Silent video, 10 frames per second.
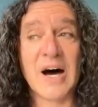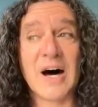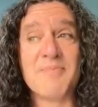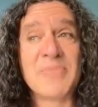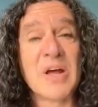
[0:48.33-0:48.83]

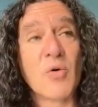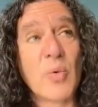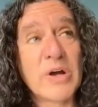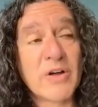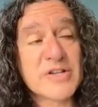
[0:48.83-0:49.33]
Um,
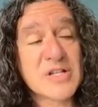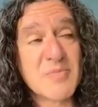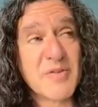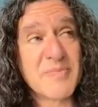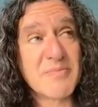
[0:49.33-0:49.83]
we call this
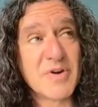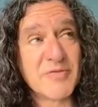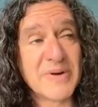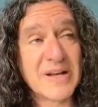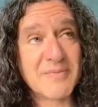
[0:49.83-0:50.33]
the movement
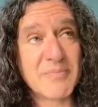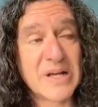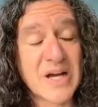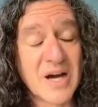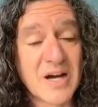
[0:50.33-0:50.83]
movement
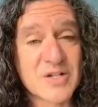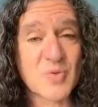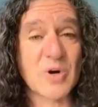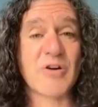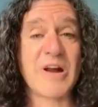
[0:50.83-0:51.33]

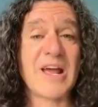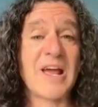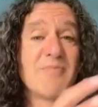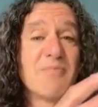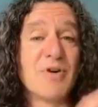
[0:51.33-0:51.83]
because we're creating
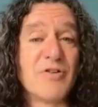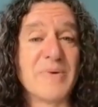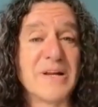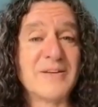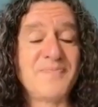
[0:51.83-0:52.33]
a
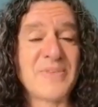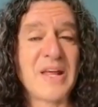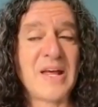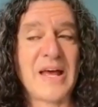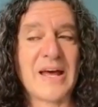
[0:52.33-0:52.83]
movement,
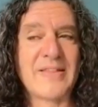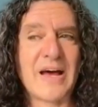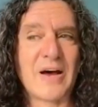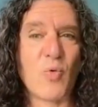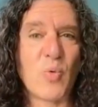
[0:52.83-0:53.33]
and
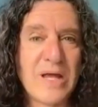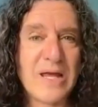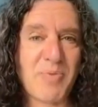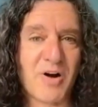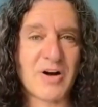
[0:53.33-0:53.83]
that
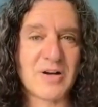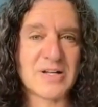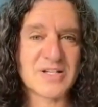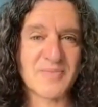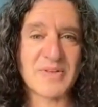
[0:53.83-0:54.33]
we
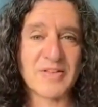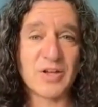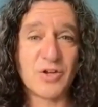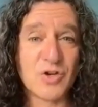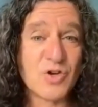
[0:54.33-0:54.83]
part is something
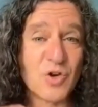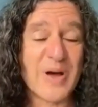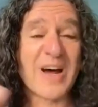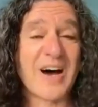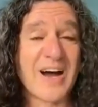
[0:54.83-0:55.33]
that
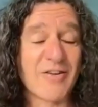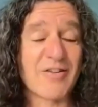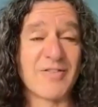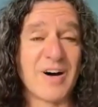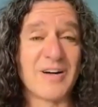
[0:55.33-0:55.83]
you and I
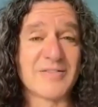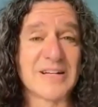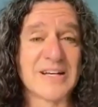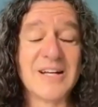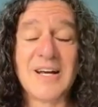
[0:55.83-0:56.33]
are
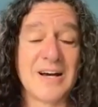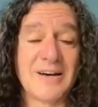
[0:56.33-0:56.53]
involved in